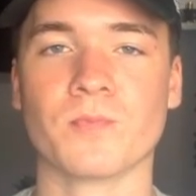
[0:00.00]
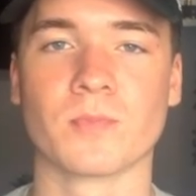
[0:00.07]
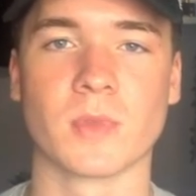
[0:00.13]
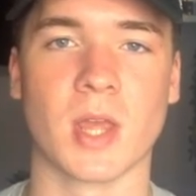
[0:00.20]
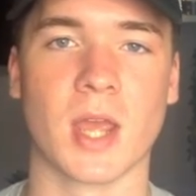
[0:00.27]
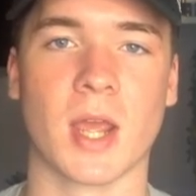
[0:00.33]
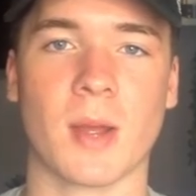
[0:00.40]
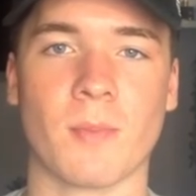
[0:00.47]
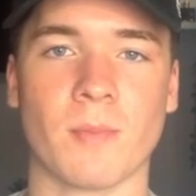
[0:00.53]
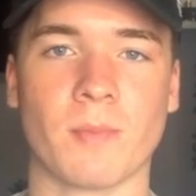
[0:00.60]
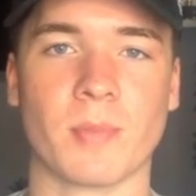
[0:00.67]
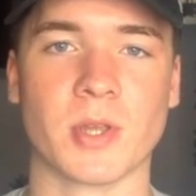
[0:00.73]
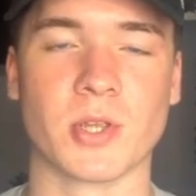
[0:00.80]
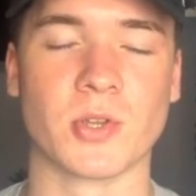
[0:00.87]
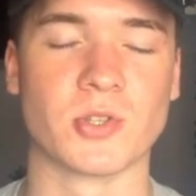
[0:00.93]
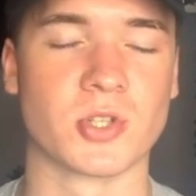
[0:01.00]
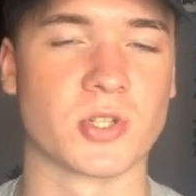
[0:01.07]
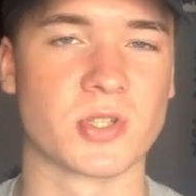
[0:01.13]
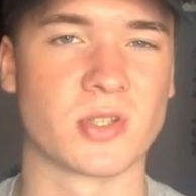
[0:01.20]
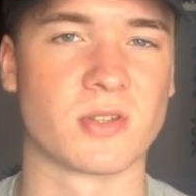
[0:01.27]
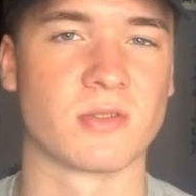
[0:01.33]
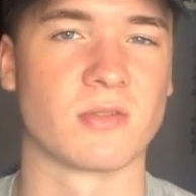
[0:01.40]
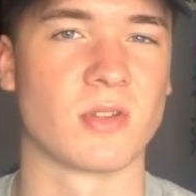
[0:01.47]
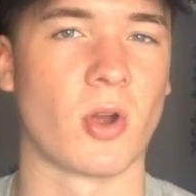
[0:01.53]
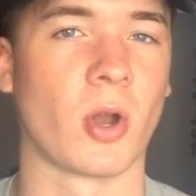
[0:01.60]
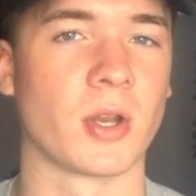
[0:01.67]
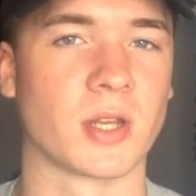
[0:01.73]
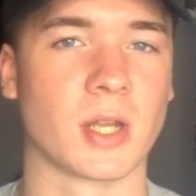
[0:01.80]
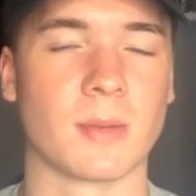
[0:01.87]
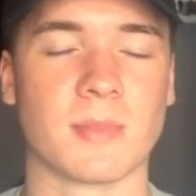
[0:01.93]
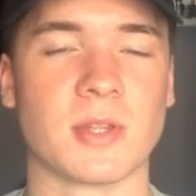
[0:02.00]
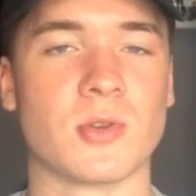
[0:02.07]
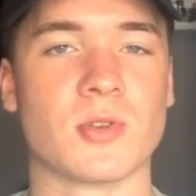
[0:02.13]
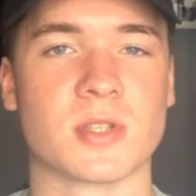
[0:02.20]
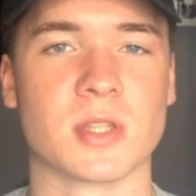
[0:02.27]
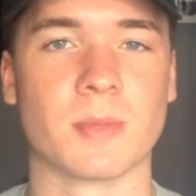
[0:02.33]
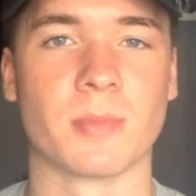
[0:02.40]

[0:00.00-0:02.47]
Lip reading: but you just aren't going to be using